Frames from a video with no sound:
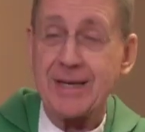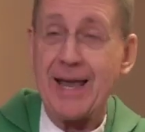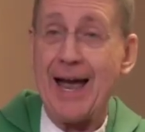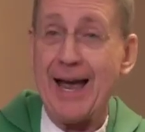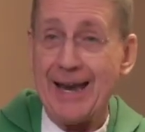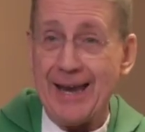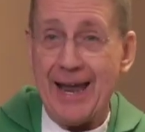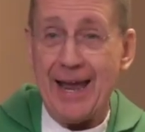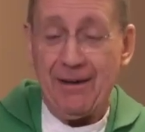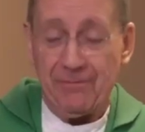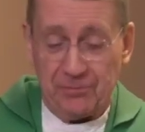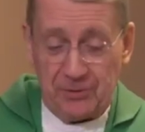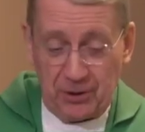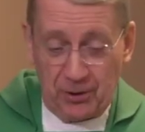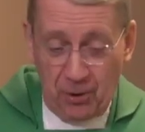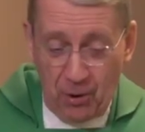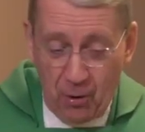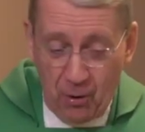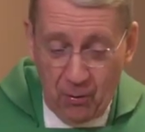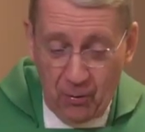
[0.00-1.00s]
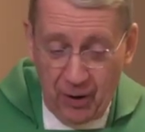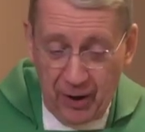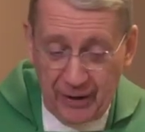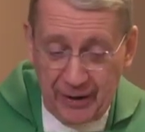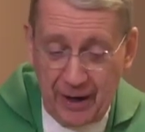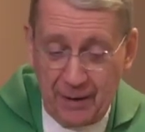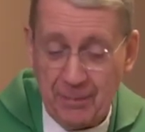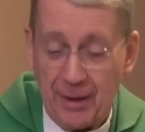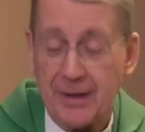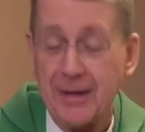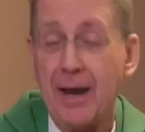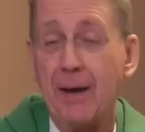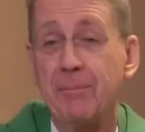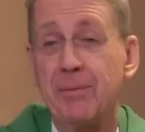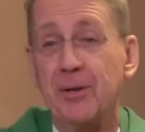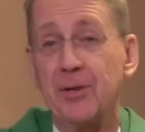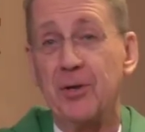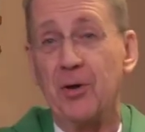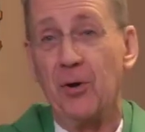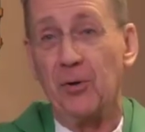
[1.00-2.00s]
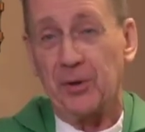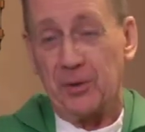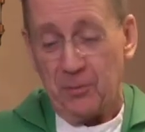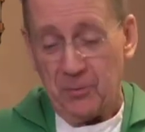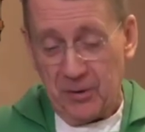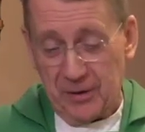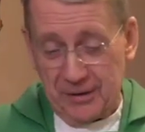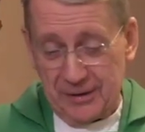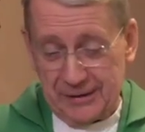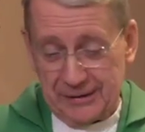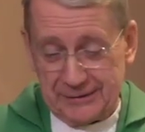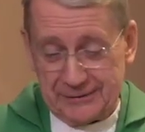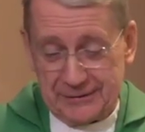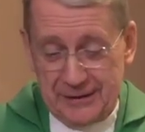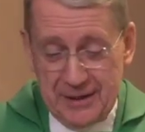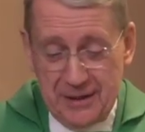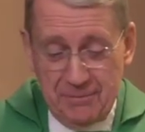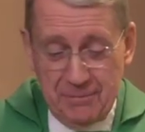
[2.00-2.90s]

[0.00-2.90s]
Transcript: I have to go and I might not be the only one, huh?